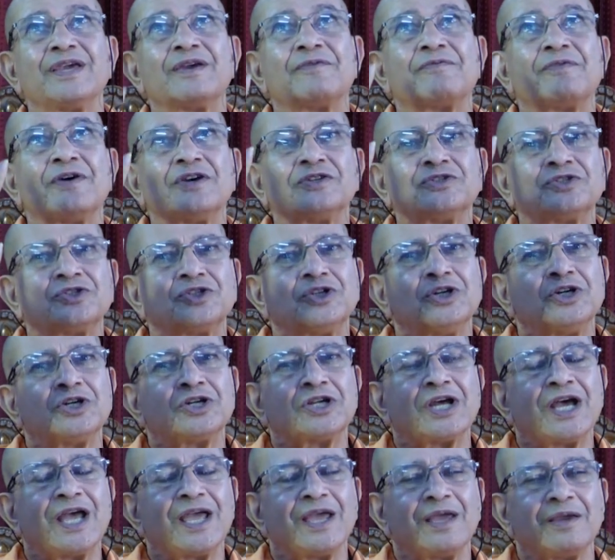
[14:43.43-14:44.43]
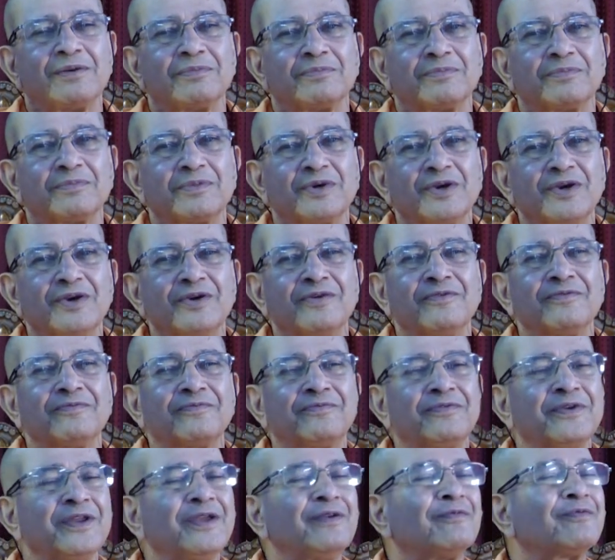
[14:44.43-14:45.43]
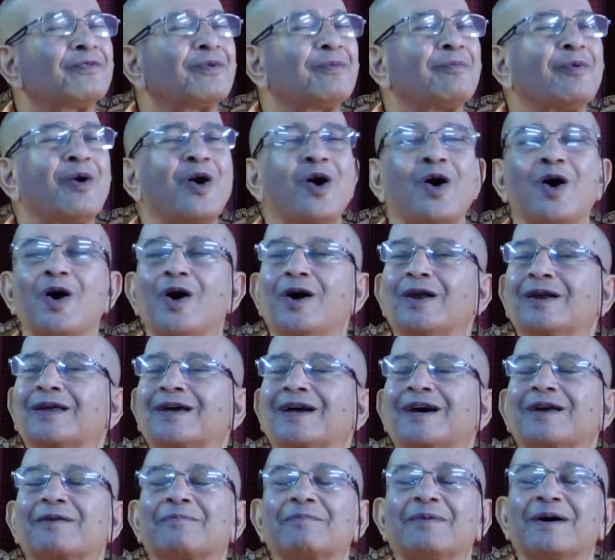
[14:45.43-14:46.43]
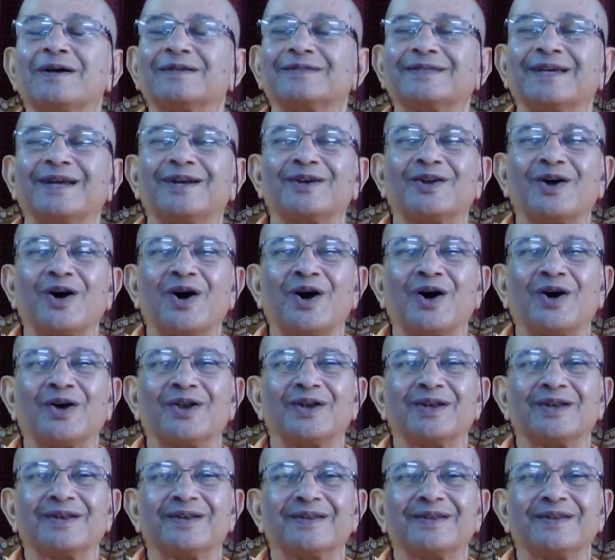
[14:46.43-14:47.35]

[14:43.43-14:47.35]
first time free from all karmas and all,